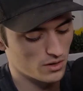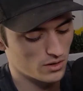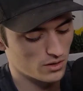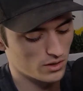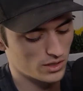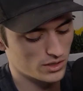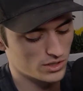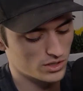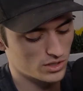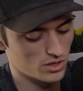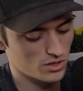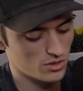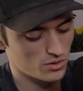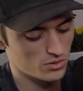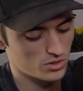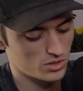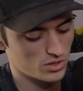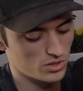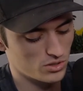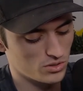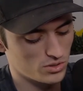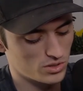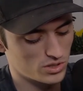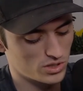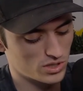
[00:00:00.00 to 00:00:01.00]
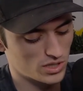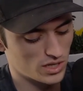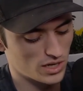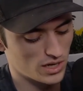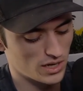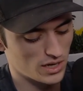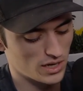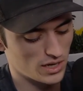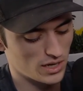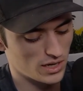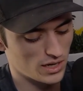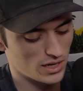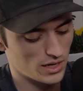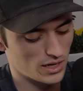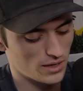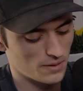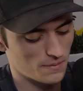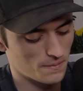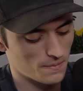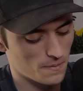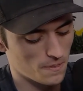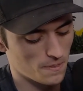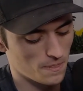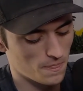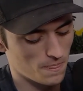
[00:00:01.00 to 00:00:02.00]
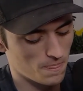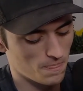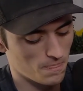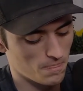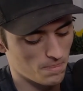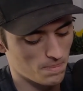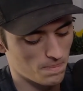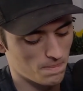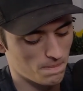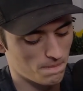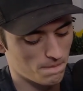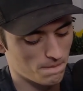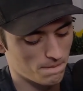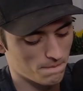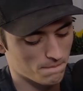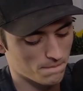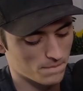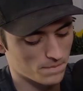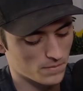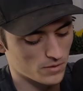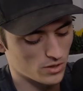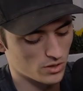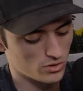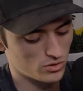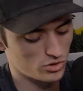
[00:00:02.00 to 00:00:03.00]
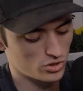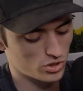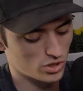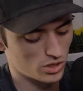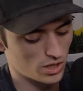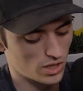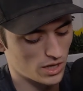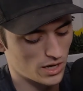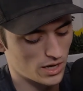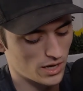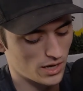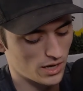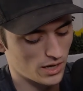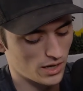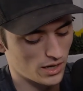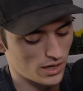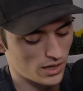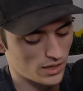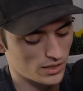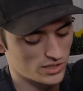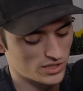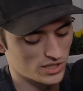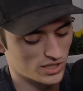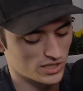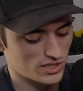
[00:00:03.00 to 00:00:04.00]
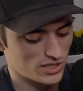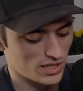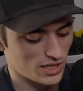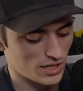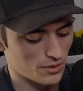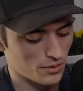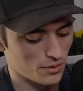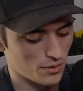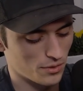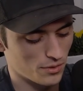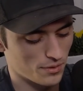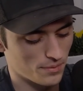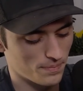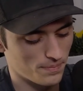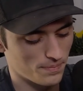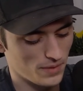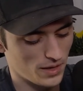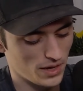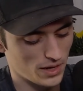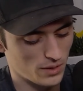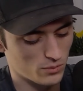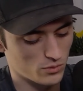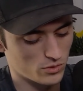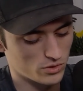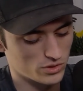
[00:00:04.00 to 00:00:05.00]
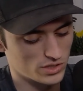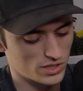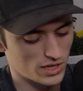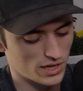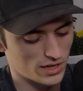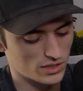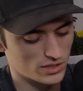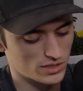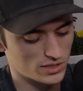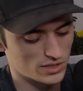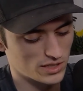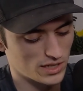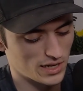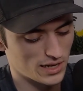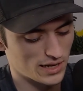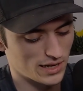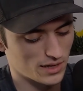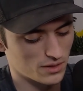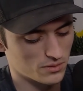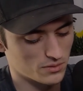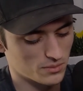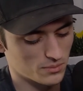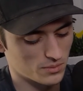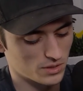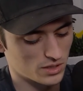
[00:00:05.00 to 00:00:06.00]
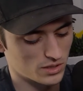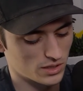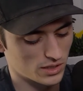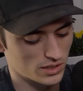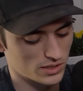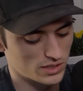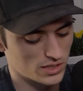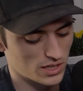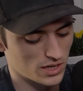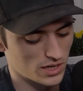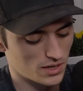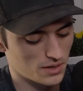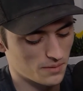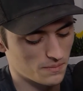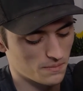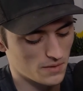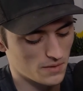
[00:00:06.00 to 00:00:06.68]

Let's go to, say, July 16th, and we'll test that out. I'm going to click done.